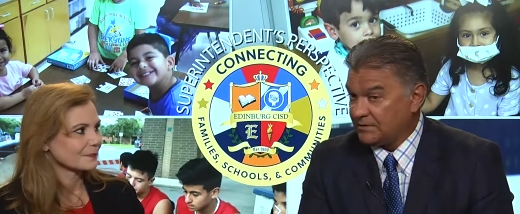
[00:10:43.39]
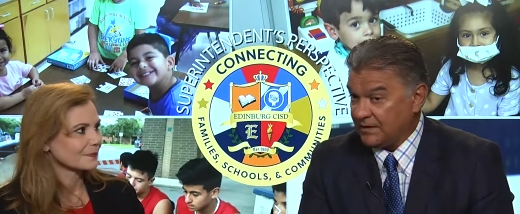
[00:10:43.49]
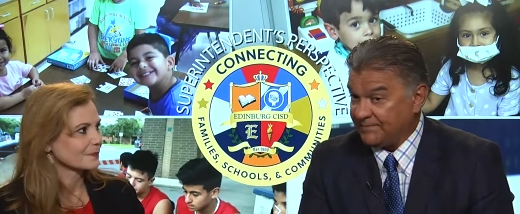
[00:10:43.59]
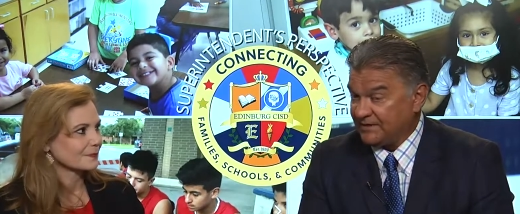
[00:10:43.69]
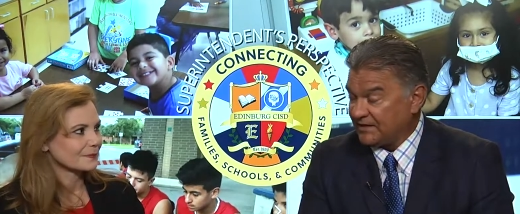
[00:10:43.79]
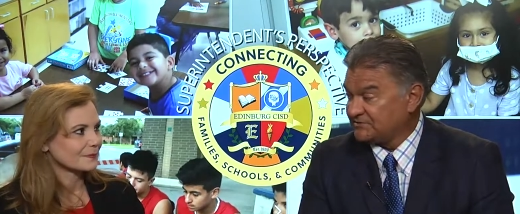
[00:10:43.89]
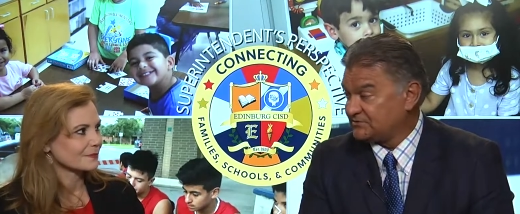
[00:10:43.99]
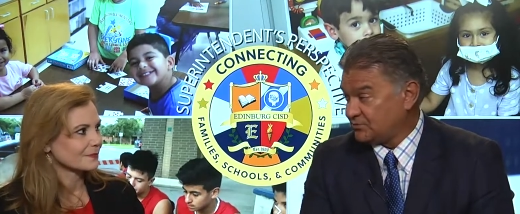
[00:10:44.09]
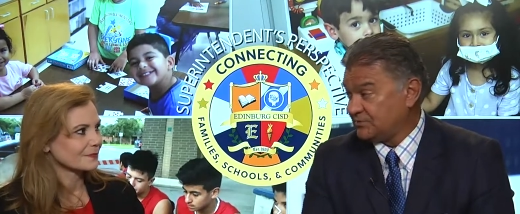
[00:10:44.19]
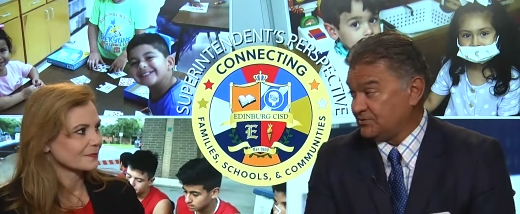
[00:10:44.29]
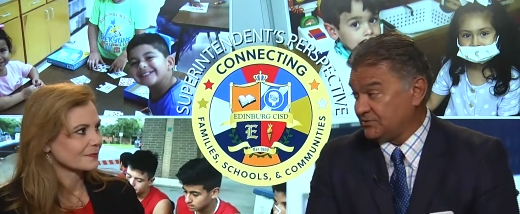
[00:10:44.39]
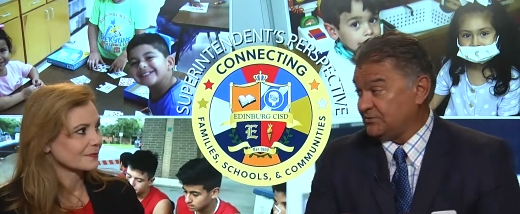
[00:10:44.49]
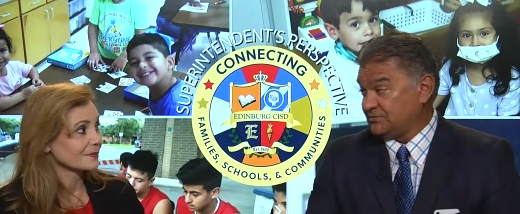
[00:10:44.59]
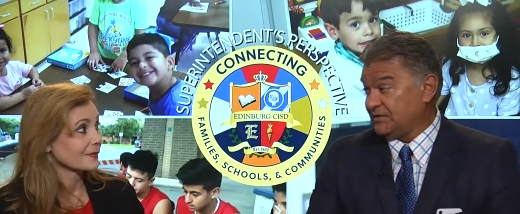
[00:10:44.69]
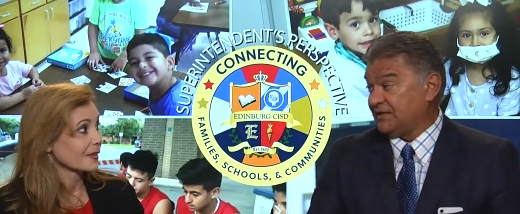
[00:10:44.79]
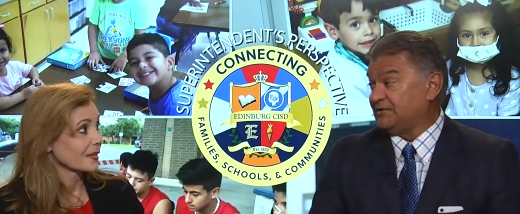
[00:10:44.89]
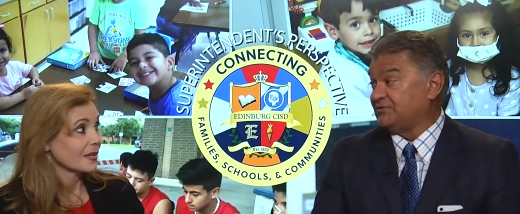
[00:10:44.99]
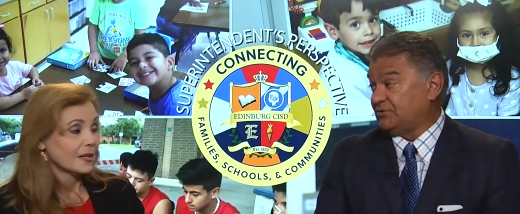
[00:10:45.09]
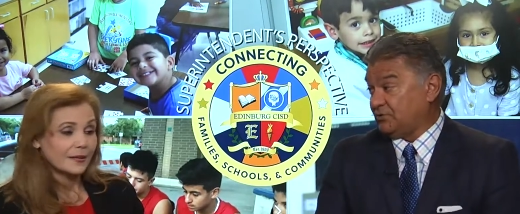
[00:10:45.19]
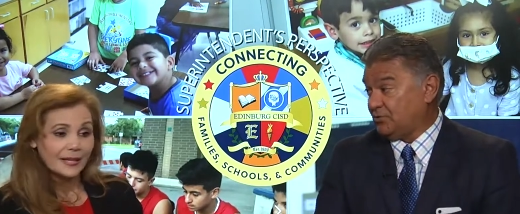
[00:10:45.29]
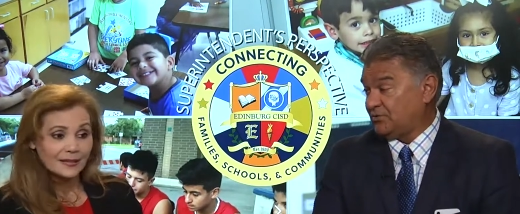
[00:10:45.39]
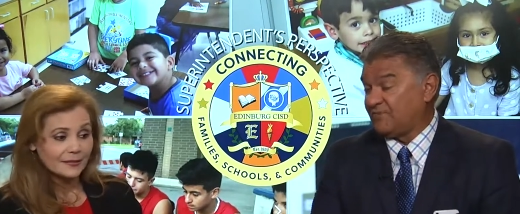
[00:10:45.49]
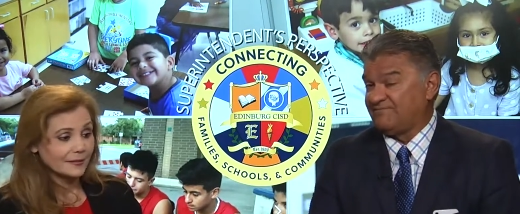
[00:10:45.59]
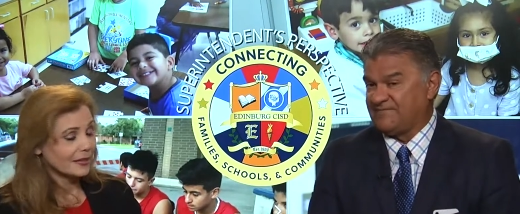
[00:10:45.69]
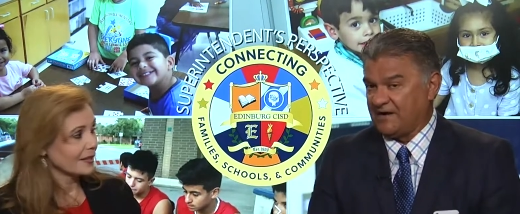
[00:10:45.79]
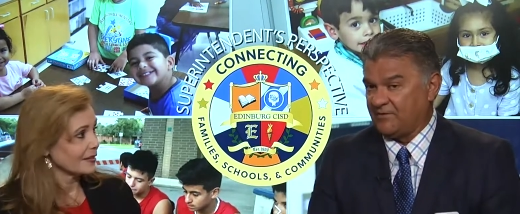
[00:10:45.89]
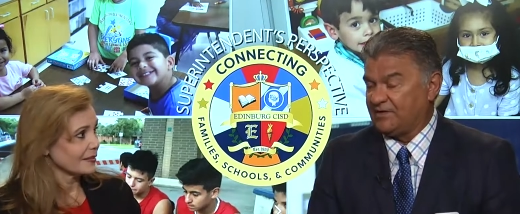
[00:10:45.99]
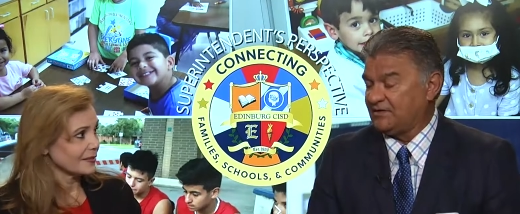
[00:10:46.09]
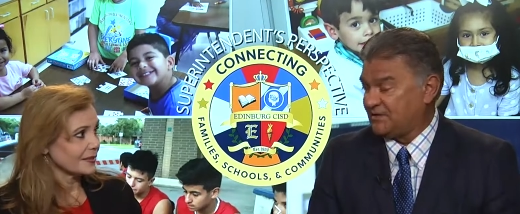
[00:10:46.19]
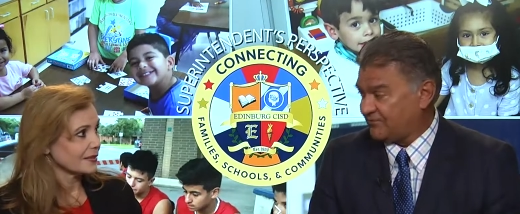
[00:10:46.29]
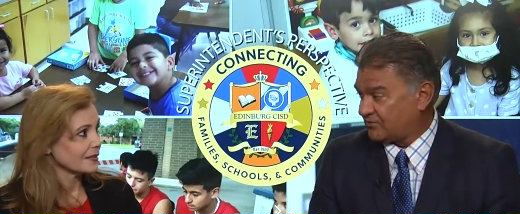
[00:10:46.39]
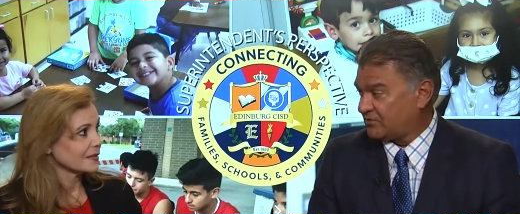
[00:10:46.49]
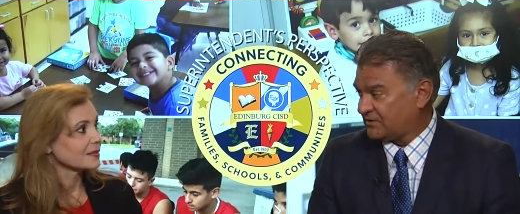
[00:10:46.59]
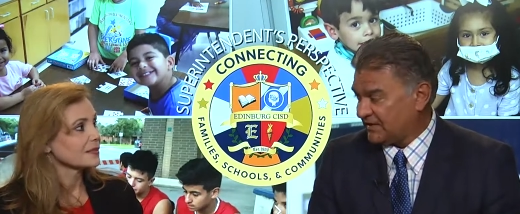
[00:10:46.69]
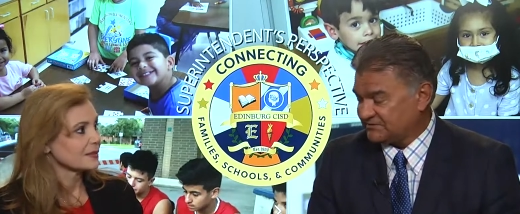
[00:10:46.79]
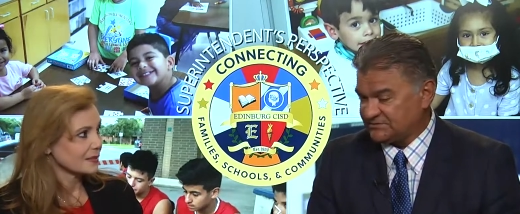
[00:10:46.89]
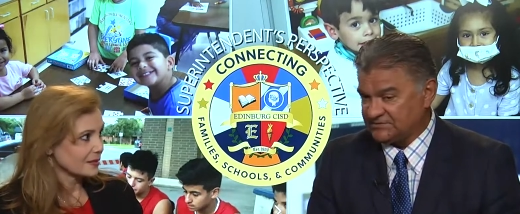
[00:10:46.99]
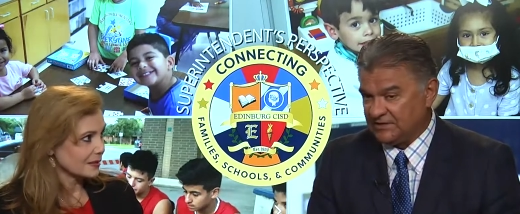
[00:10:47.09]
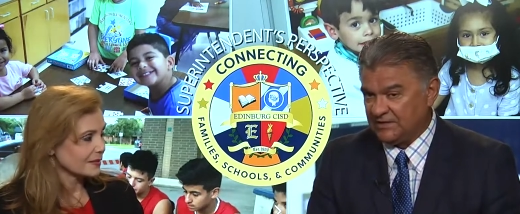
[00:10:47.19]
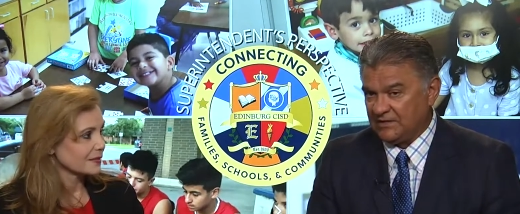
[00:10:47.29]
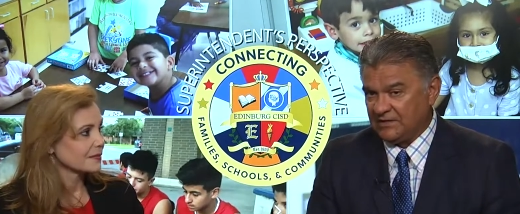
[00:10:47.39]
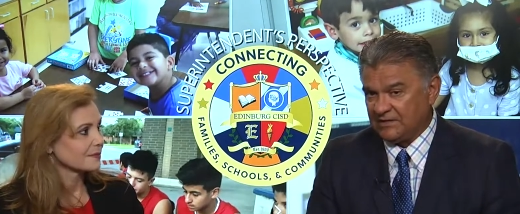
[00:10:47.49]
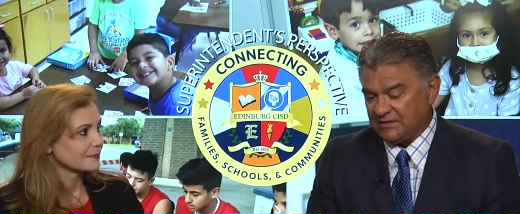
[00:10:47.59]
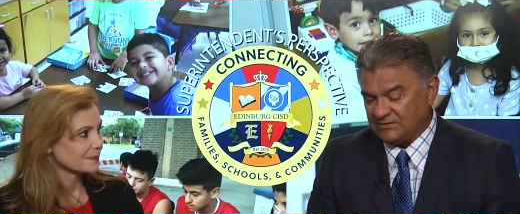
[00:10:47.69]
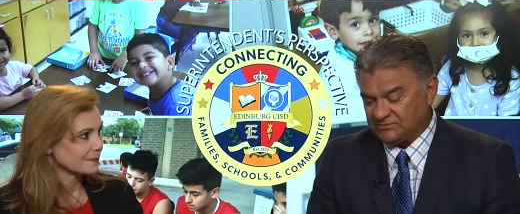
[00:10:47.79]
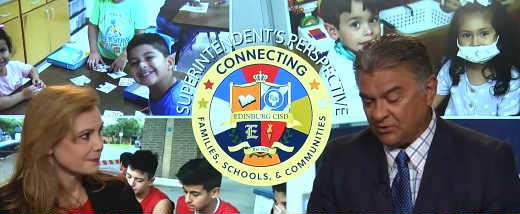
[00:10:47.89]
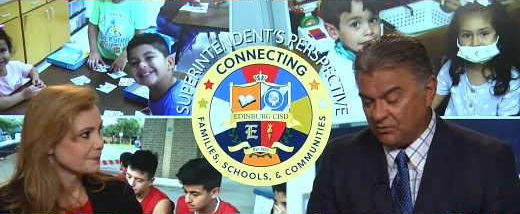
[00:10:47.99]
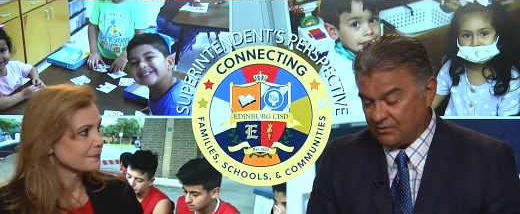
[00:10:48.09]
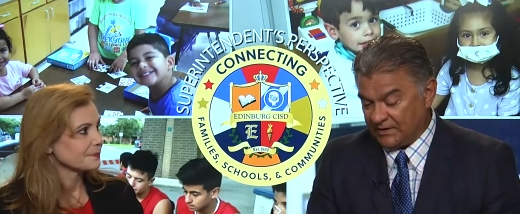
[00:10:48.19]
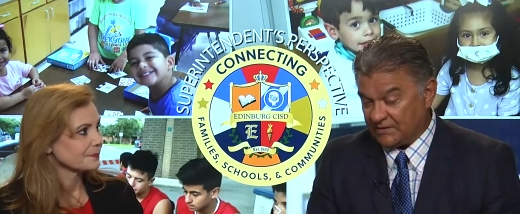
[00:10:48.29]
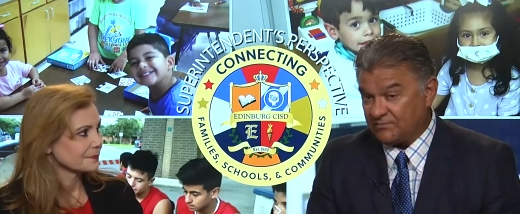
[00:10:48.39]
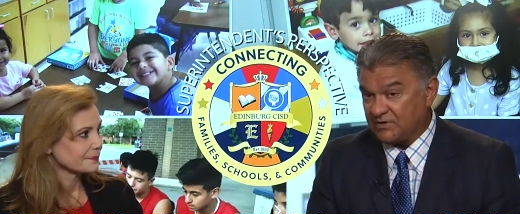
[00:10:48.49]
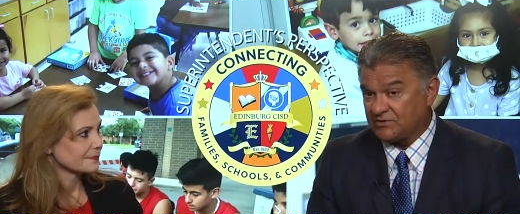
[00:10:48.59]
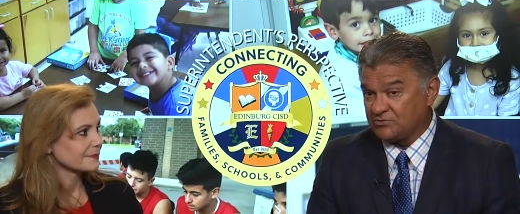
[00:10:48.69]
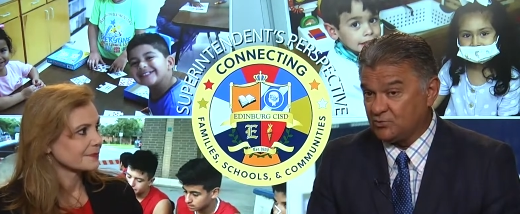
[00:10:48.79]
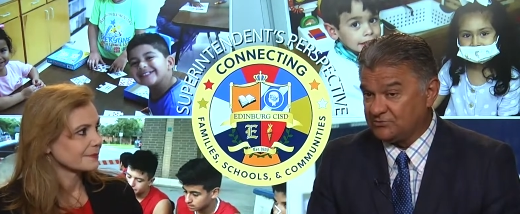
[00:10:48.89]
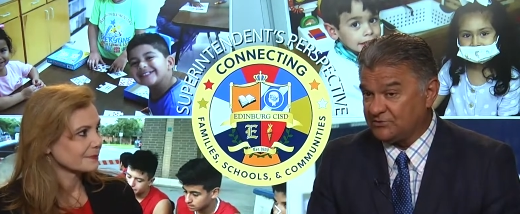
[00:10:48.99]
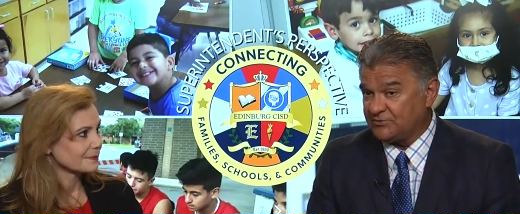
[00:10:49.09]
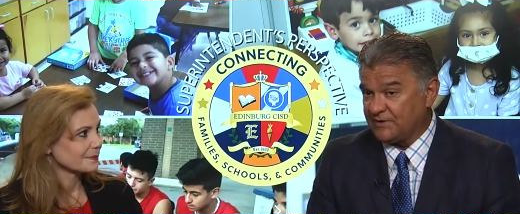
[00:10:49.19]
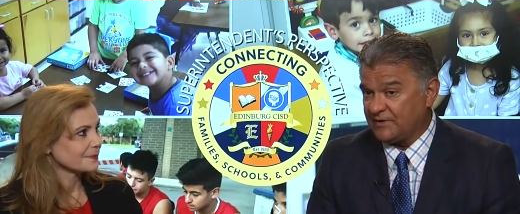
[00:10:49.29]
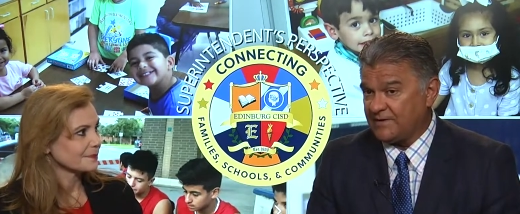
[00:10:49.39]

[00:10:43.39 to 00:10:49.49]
Speaker 1: AP classes, which is it's not easy to do. That They're very easy. difficult classes. Yes. And so Edinburg School District